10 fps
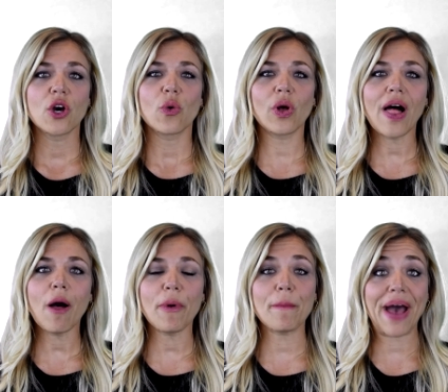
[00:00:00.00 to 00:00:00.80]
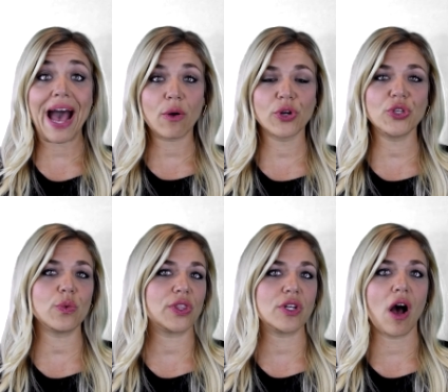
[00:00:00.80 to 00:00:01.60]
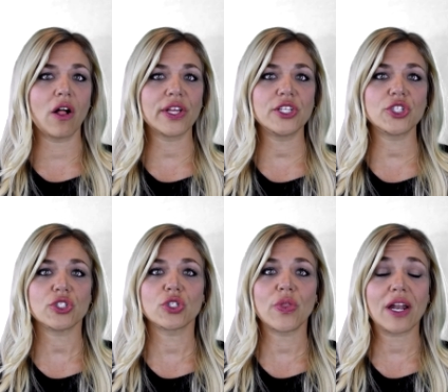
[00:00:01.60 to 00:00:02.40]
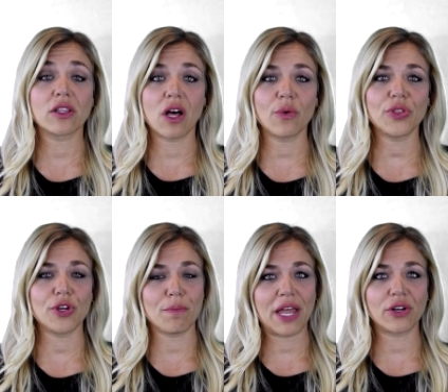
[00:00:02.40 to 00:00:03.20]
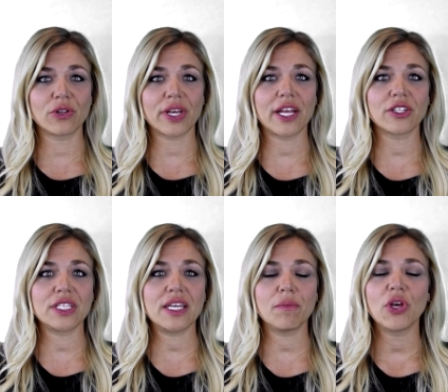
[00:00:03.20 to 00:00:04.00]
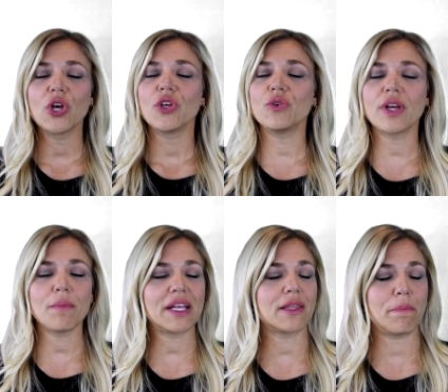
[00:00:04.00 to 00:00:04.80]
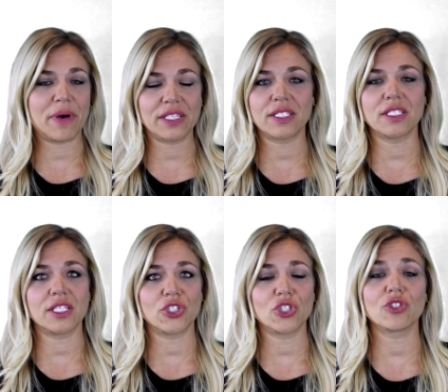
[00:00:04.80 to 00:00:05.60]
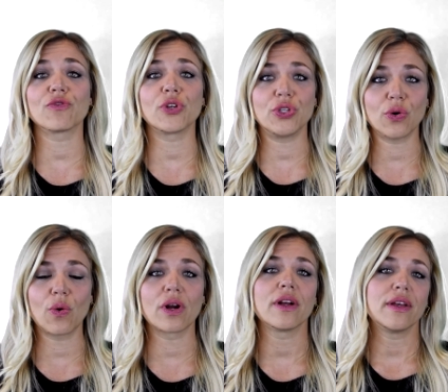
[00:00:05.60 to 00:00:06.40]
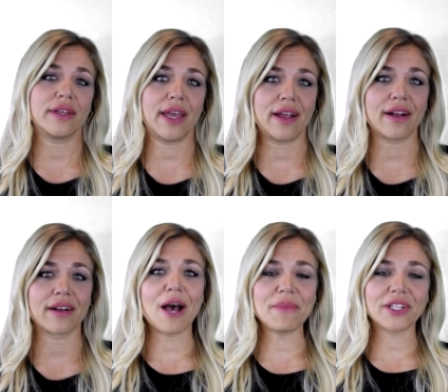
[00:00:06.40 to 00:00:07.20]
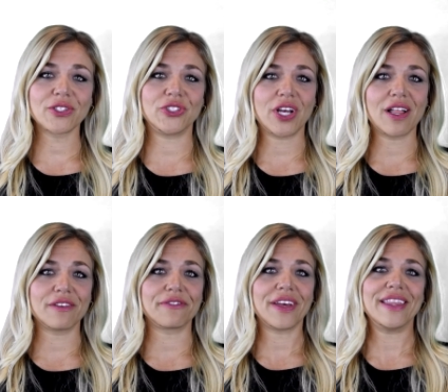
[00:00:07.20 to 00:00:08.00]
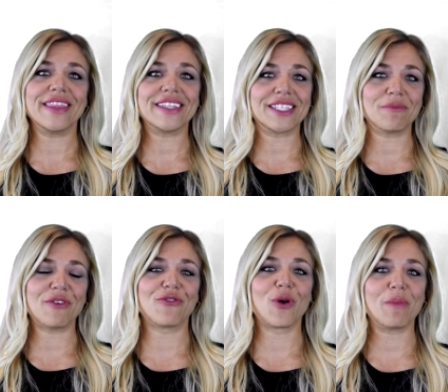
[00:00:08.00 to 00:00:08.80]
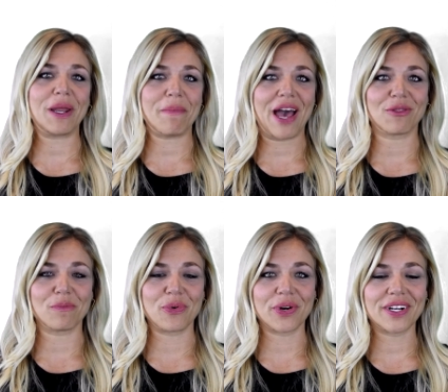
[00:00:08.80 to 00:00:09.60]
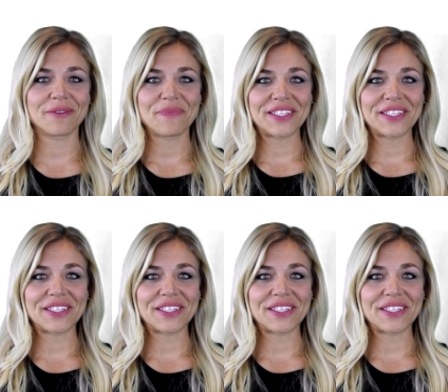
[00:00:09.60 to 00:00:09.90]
We'll help empower you with knowledge so that along with your medical care team, you can make the best decisions for your care. I'm Dr. Jelliffe, and this has been 4 Minute Path Report.